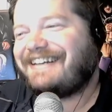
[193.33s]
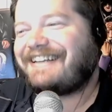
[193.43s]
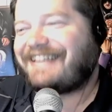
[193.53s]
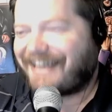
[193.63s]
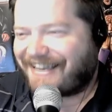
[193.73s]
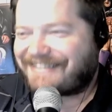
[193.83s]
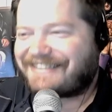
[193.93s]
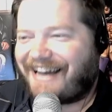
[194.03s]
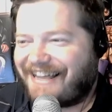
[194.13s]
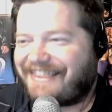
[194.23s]
Yes,
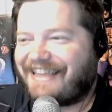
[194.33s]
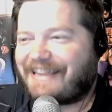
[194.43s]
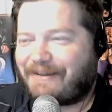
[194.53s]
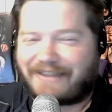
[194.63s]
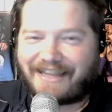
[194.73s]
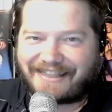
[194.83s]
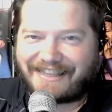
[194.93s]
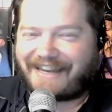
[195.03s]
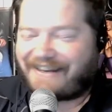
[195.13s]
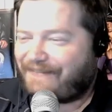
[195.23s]
I think they would like
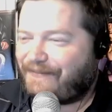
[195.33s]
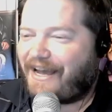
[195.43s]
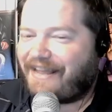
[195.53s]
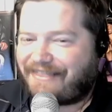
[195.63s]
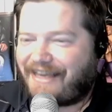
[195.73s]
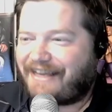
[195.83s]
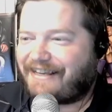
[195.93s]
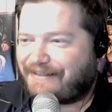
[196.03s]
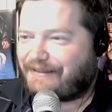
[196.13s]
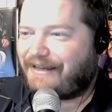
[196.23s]
that. I
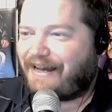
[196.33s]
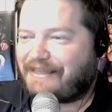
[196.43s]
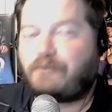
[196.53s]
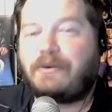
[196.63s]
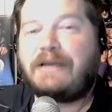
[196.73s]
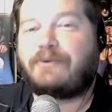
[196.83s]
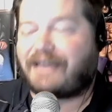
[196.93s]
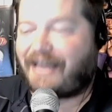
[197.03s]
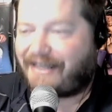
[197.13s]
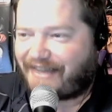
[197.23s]
think we would
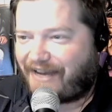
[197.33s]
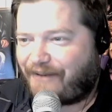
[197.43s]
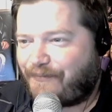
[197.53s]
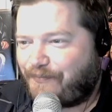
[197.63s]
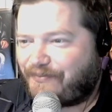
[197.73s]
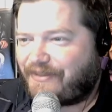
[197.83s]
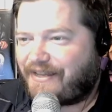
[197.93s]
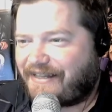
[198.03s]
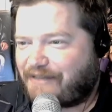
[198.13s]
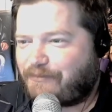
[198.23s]
like that.
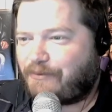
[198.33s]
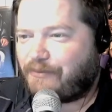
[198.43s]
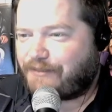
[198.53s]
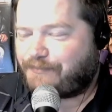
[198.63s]
I think we would.